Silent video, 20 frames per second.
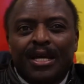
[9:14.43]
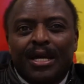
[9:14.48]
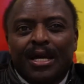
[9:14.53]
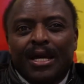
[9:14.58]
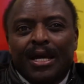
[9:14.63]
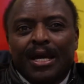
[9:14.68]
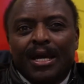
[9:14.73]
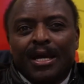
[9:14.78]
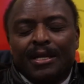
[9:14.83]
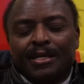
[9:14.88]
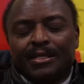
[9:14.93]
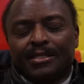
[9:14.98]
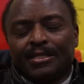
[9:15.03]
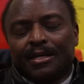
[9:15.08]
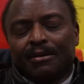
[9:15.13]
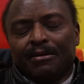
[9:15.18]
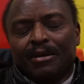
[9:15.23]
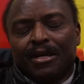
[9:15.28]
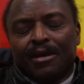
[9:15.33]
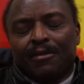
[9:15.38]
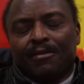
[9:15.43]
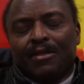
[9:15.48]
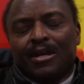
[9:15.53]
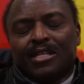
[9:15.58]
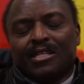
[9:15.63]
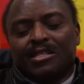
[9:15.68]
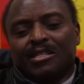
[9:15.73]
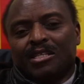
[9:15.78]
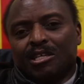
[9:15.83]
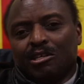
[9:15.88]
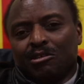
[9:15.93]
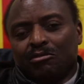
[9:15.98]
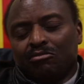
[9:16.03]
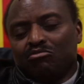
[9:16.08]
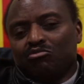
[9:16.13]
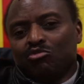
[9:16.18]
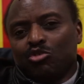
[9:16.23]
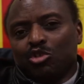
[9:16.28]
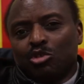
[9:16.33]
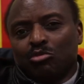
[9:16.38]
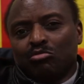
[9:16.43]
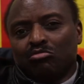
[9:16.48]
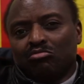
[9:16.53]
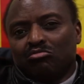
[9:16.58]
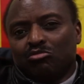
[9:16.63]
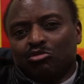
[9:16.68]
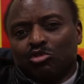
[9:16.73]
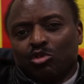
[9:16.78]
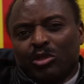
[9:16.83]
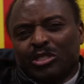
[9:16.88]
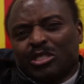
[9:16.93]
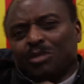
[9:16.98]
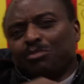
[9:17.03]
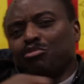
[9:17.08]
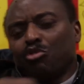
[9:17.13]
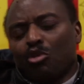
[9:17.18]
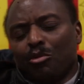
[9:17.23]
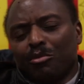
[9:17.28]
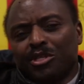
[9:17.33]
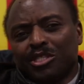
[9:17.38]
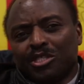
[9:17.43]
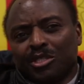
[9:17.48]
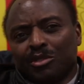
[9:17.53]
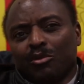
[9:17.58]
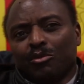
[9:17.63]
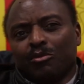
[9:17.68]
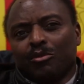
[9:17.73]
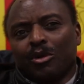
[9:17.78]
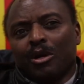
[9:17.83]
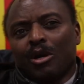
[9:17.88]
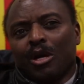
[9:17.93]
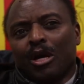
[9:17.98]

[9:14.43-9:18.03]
and that there was a promise of